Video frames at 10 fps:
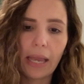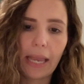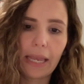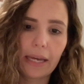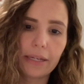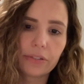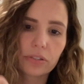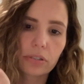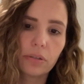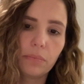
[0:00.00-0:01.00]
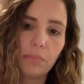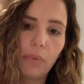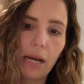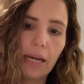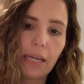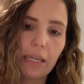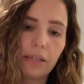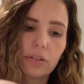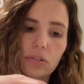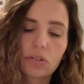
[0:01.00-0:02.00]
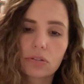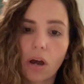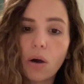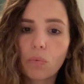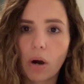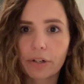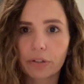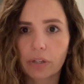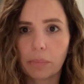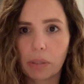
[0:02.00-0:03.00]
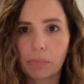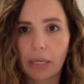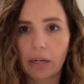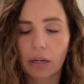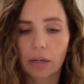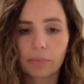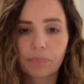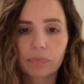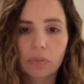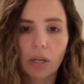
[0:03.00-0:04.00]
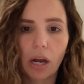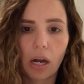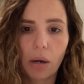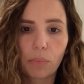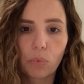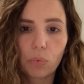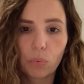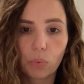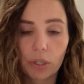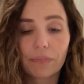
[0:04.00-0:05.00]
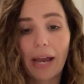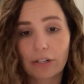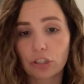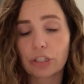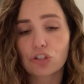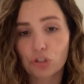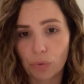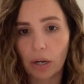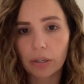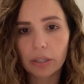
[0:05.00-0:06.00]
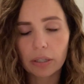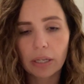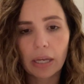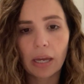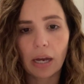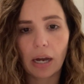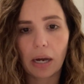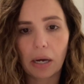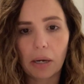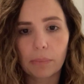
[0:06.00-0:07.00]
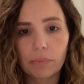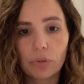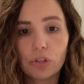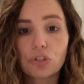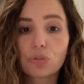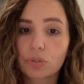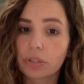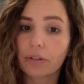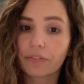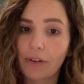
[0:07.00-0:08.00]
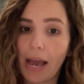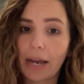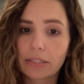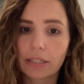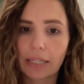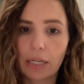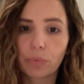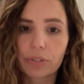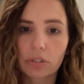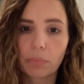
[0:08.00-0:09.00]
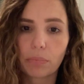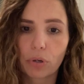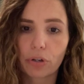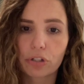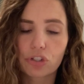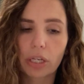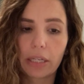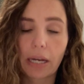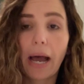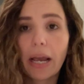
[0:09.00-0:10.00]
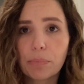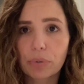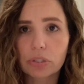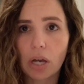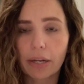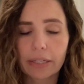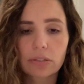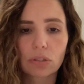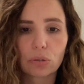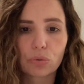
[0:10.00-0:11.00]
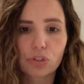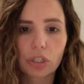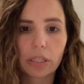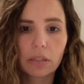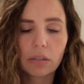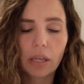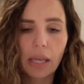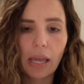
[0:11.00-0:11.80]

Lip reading: And my saltwater gummy bear would have actually shrunk due to the fact that it was submerged in a hypertonic solution,